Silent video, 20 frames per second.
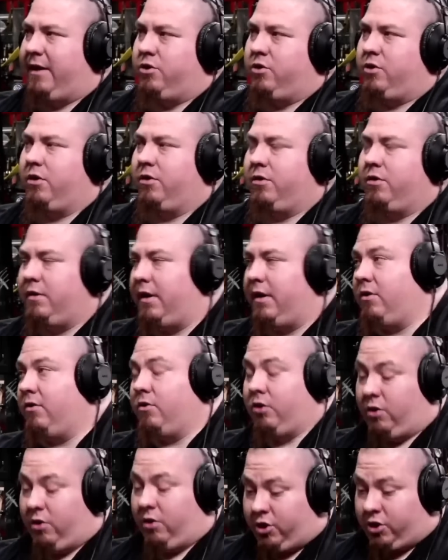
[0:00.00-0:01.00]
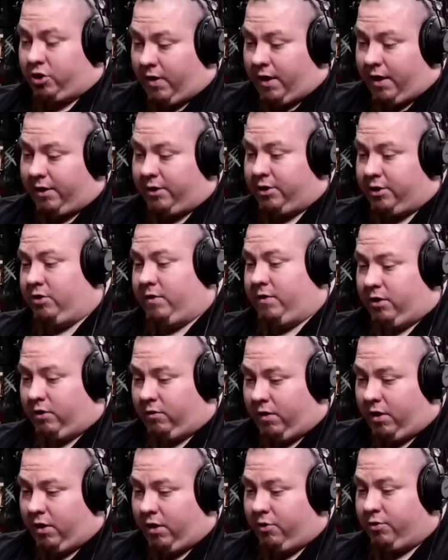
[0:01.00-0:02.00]
Do your do your shrugs, do your
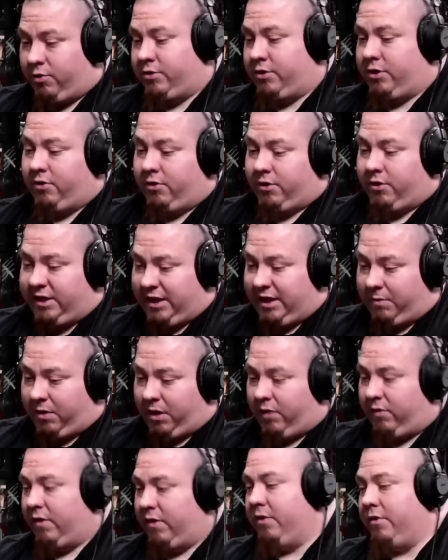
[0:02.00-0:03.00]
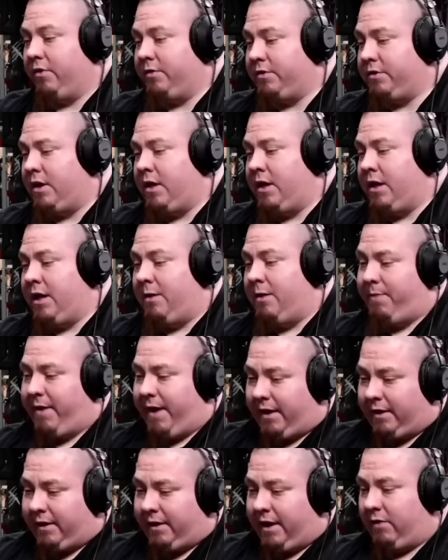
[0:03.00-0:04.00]
rows, your T-bar rows,
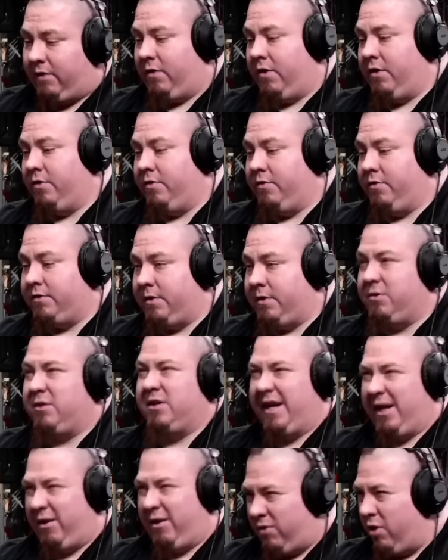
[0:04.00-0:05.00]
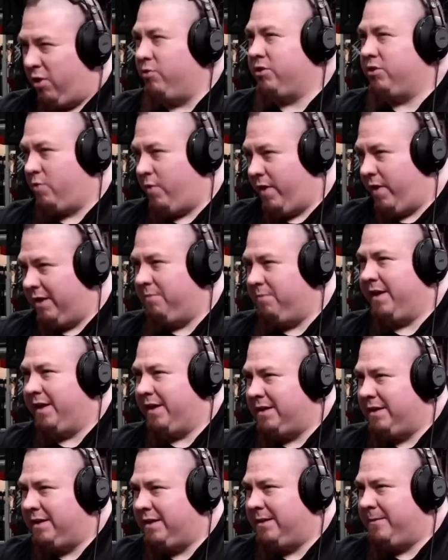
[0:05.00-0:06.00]
penlay rows. I'm just saying rows quite What's a bit. What's
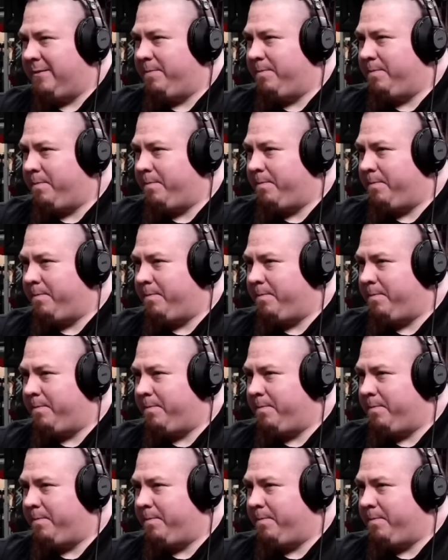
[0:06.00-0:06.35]
your feeling on the